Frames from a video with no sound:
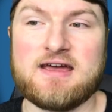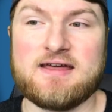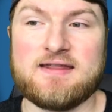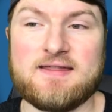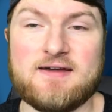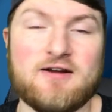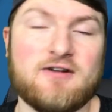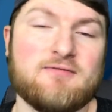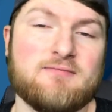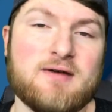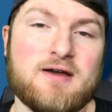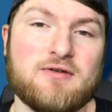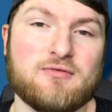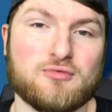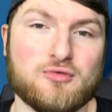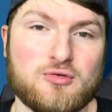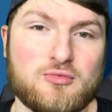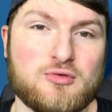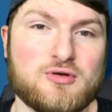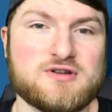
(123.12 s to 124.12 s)
there have been
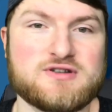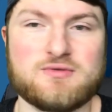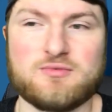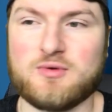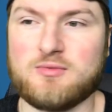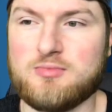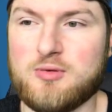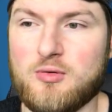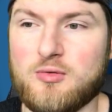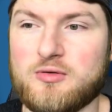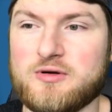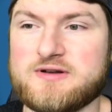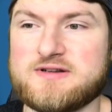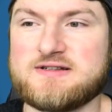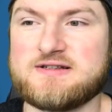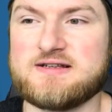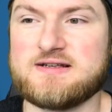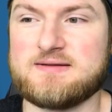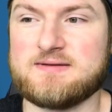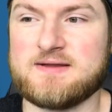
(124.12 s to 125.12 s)
rumors and
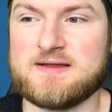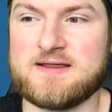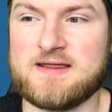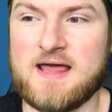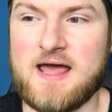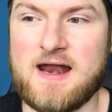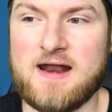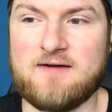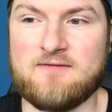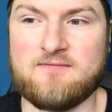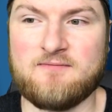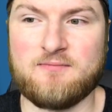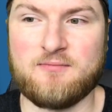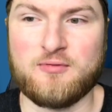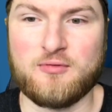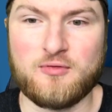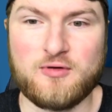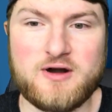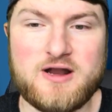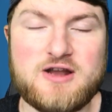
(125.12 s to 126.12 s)
reports that have
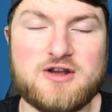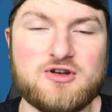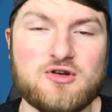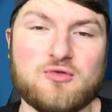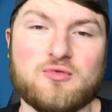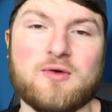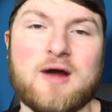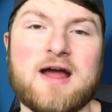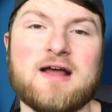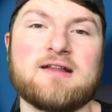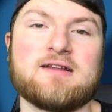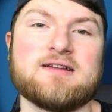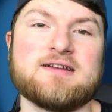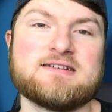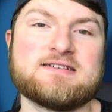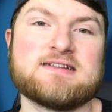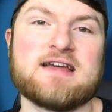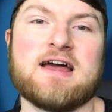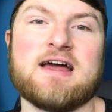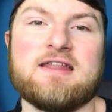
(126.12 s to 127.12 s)
pretty
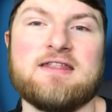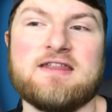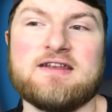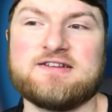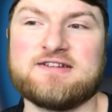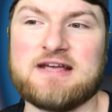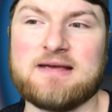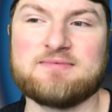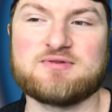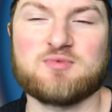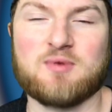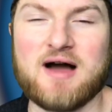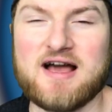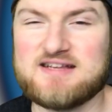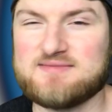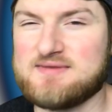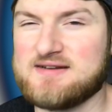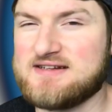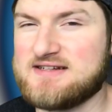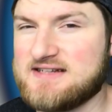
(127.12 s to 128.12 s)
directly said that James
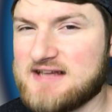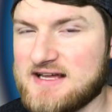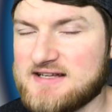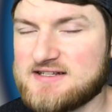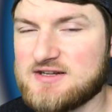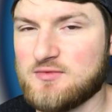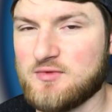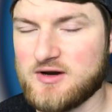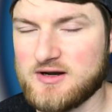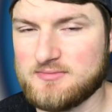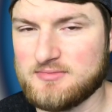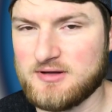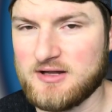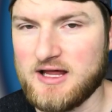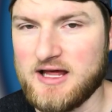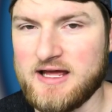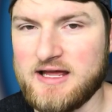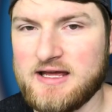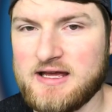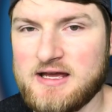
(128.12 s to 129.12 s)
Wiseman doesn't want to
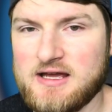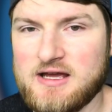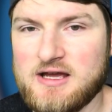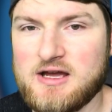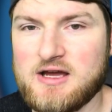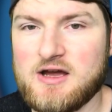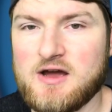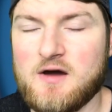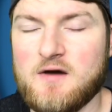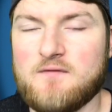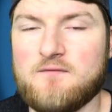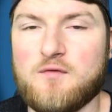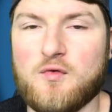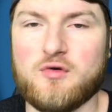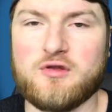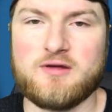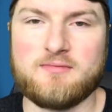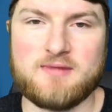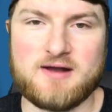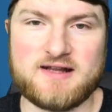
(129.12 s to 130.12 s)
play
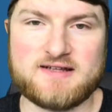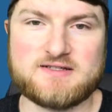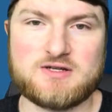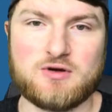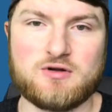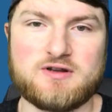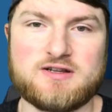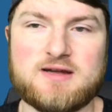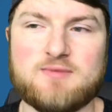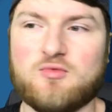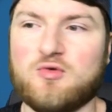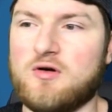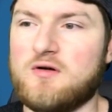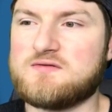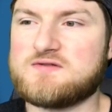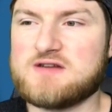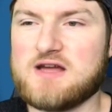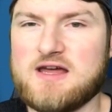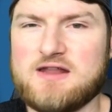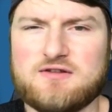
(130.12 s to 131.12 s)
for the Minnesota
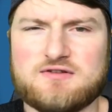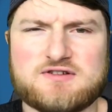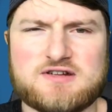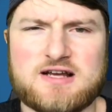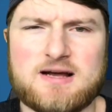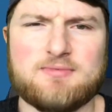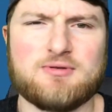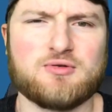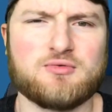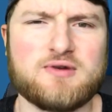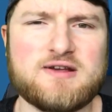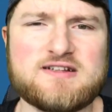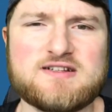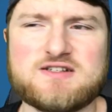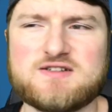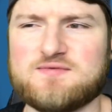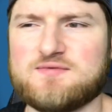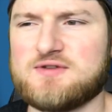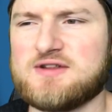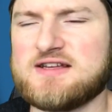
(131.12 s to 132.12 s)
Timberwolves. And there's a couple of
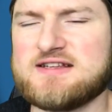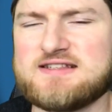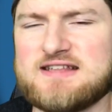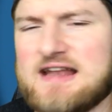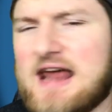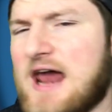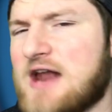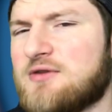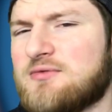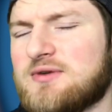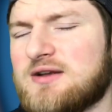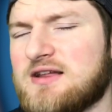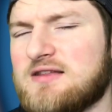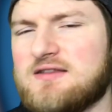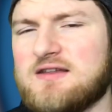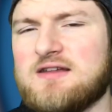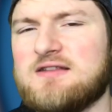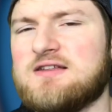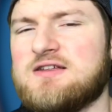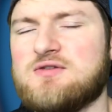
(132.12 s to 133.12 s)
reasons for this that I don't really
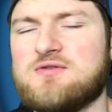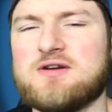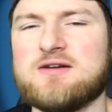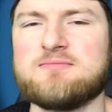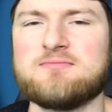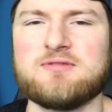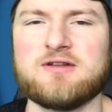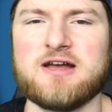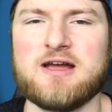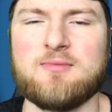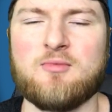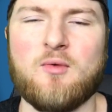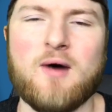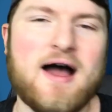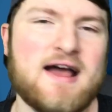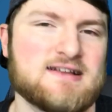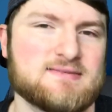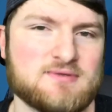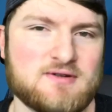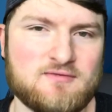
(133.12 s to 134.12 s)
think that you can blame
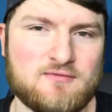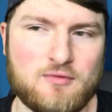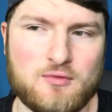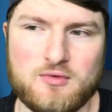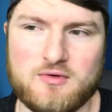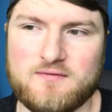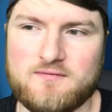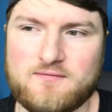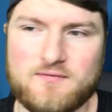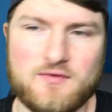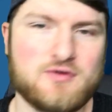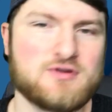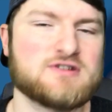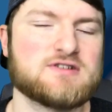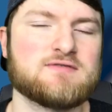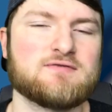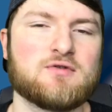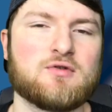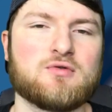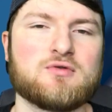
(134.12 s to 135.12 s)
Wiseman for.
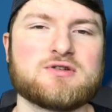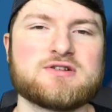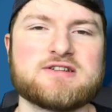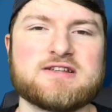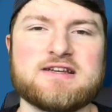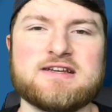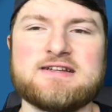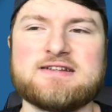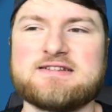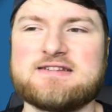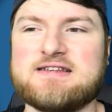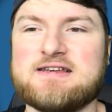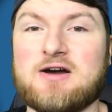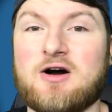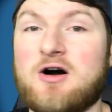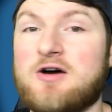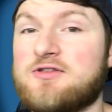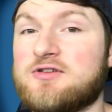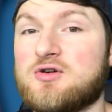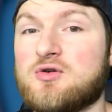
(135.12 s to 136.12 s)
First, of course, is the
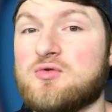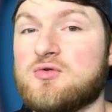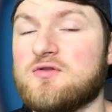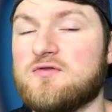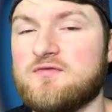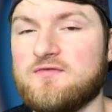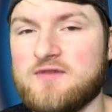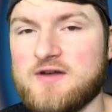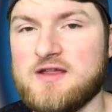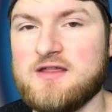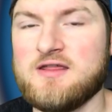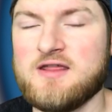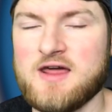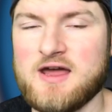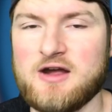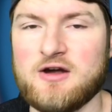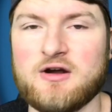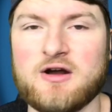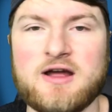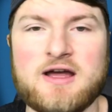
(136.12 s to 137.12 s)
on-the-court fit
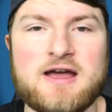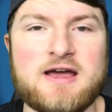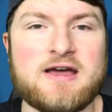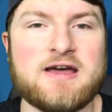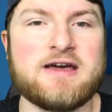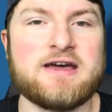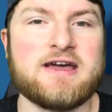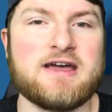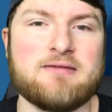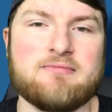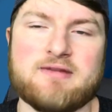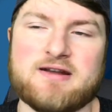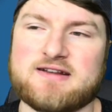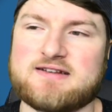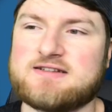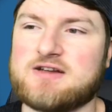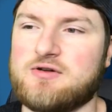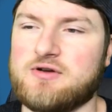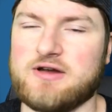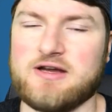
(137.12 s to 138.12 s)
there in
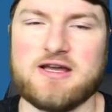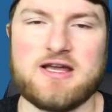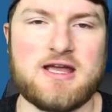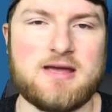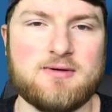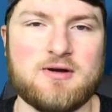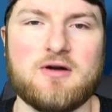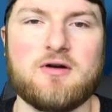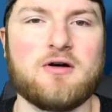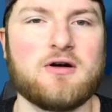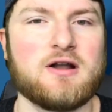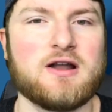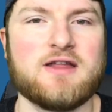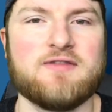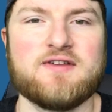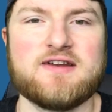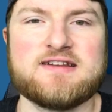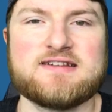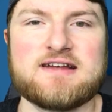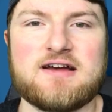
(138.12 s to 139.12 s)
Minnesota. Him and Karl
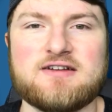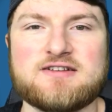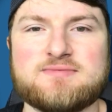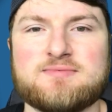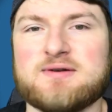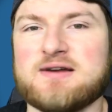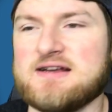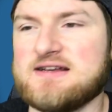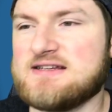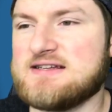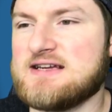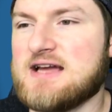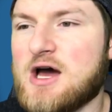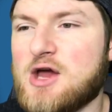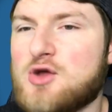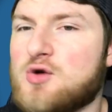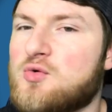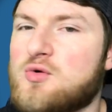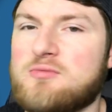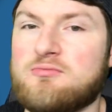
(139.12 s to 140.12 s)
Anthony Towns playing
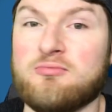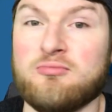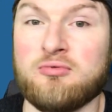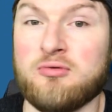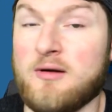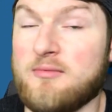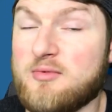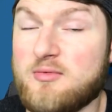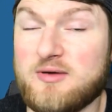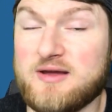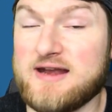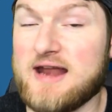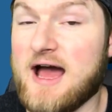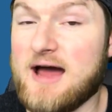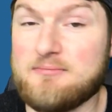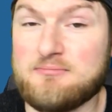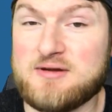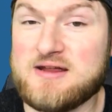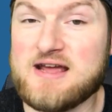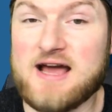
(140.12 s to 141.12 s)
together would probably
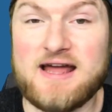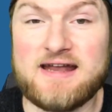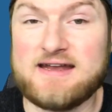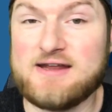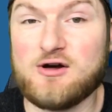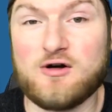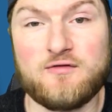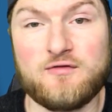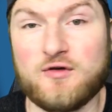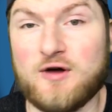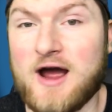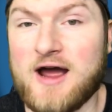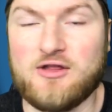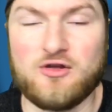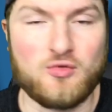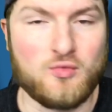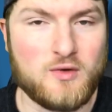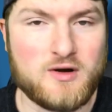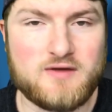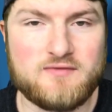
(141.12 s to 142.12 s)
not be ideal for
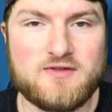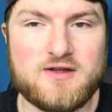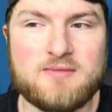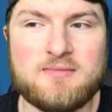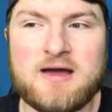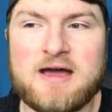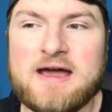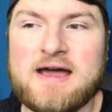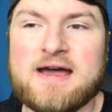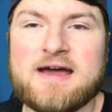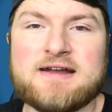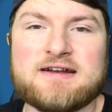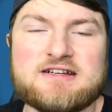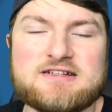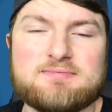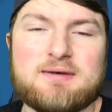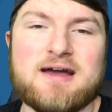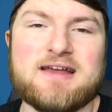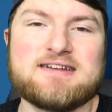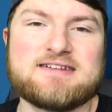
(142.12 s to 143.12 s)
either one of them,
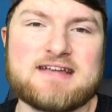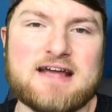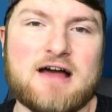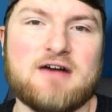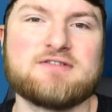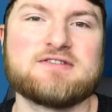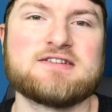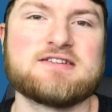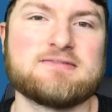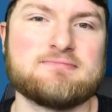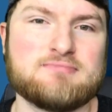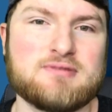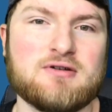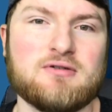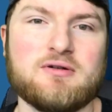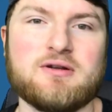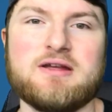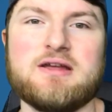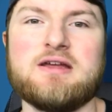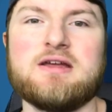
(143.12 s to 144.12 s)
despite Towns'
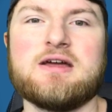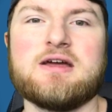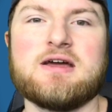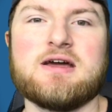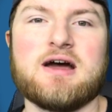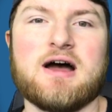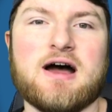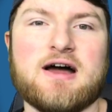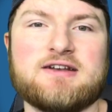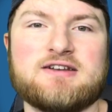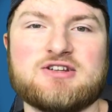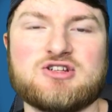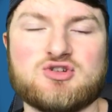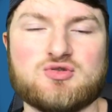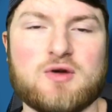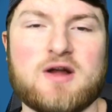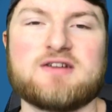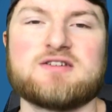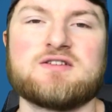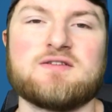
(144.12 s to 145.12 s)
ability to
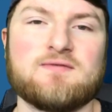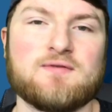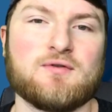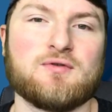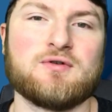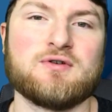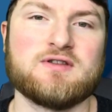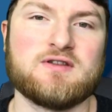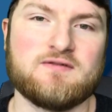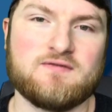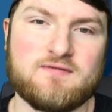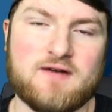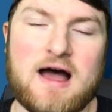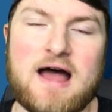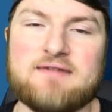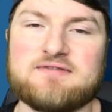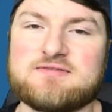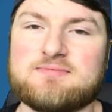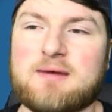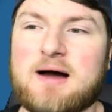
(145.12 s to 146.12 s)
stretch the floor at the
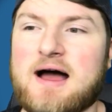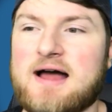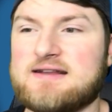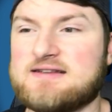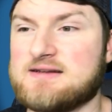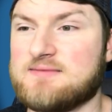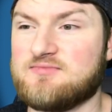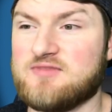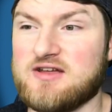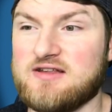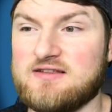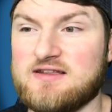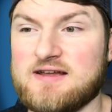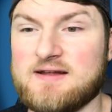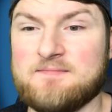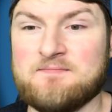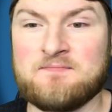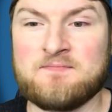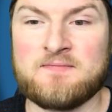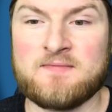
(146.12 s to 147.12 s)
five spot, something
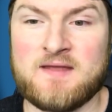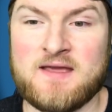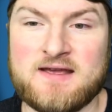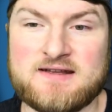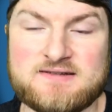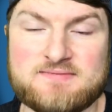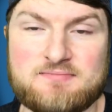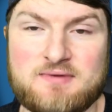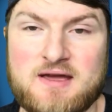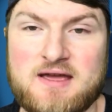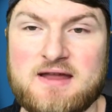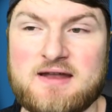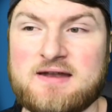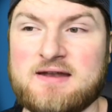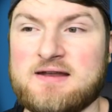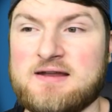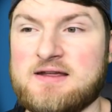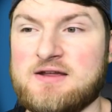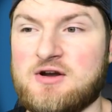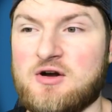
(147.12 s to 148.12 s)
that has
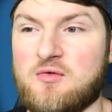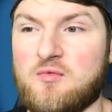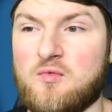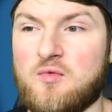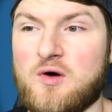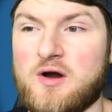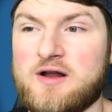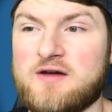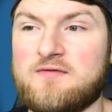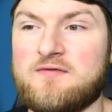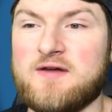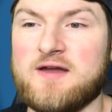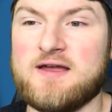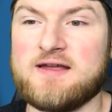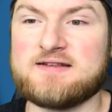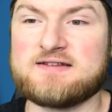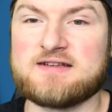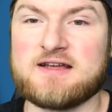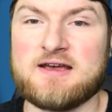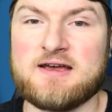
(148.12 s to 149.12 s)
been, you know, one of
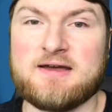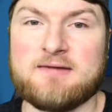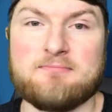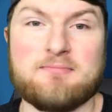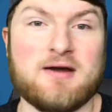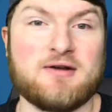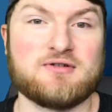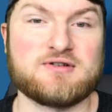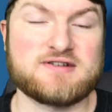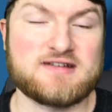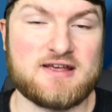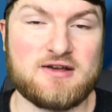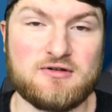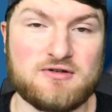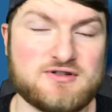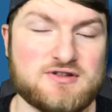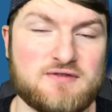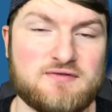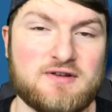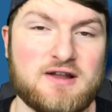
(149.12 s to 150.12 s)
his better
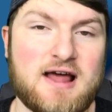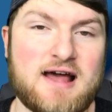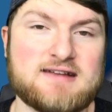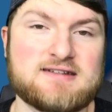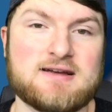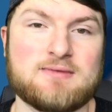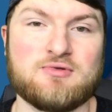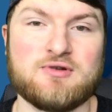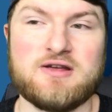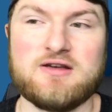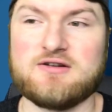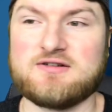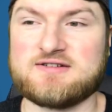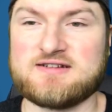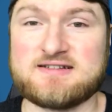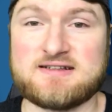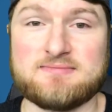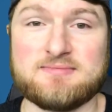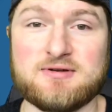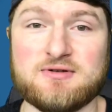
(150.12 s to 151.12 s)
skills over the last couple of
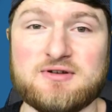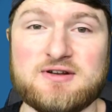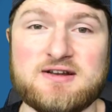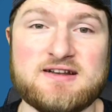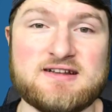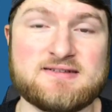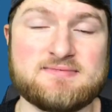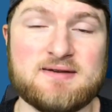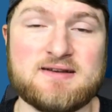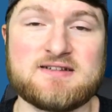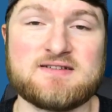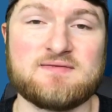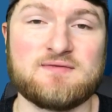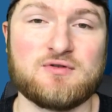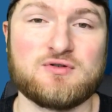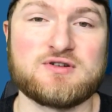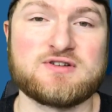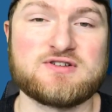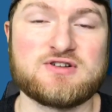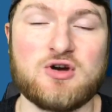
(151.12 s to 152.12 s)
years. His ability to space the
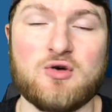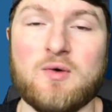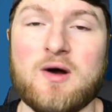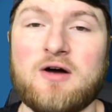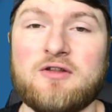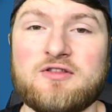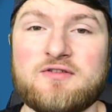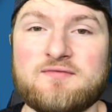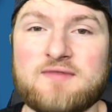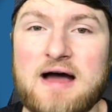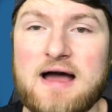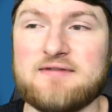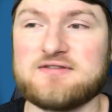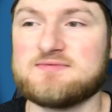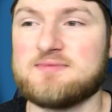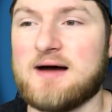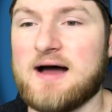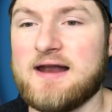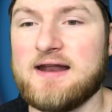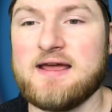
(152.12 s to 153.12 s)
floor so well at the five
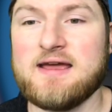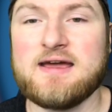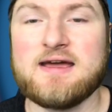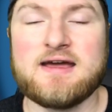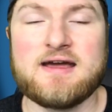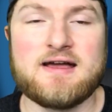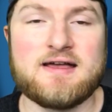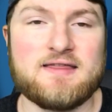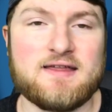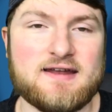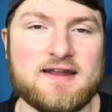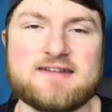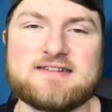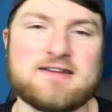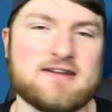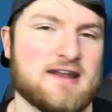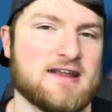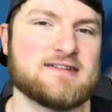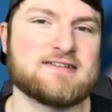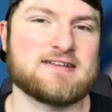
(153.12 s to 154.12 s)
spot, that
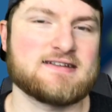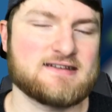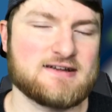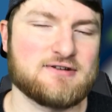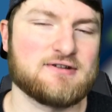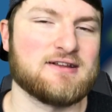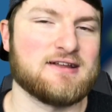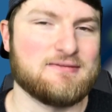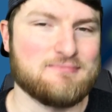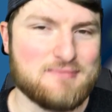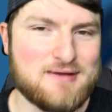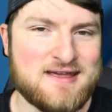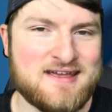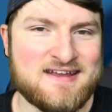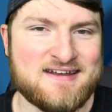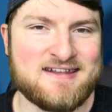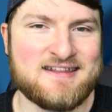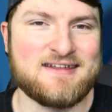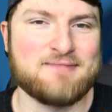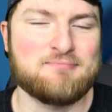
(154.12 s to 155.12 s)
doesn't necessarily
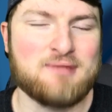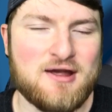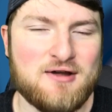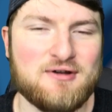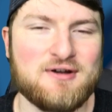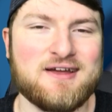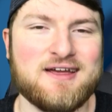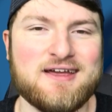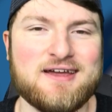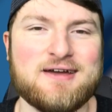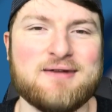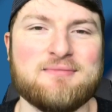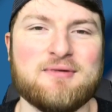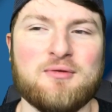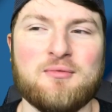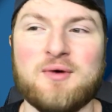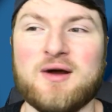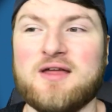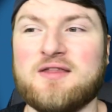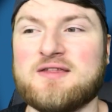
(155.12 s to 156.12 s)
mean that pairing
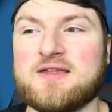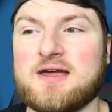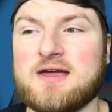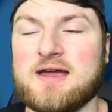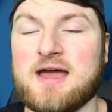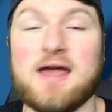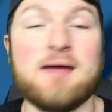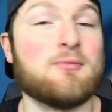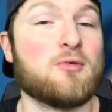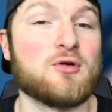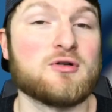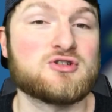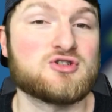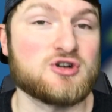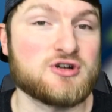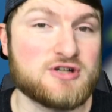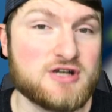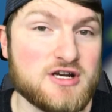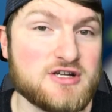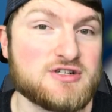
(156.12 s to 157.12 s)
him with a more
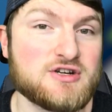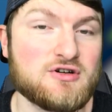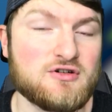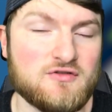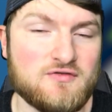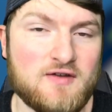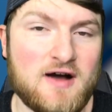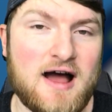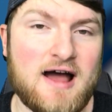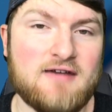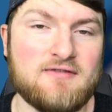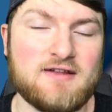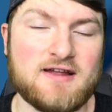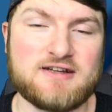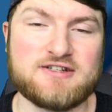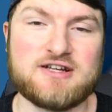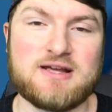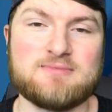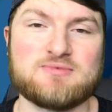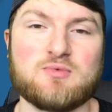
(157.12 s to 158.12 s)
traditional five
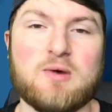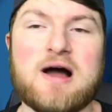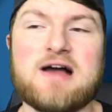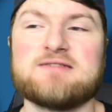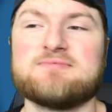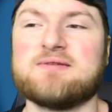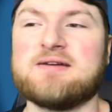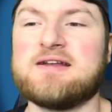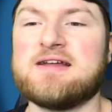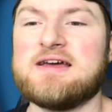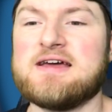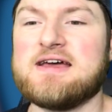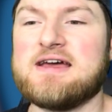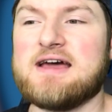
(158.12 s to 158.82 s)
like James Wiseman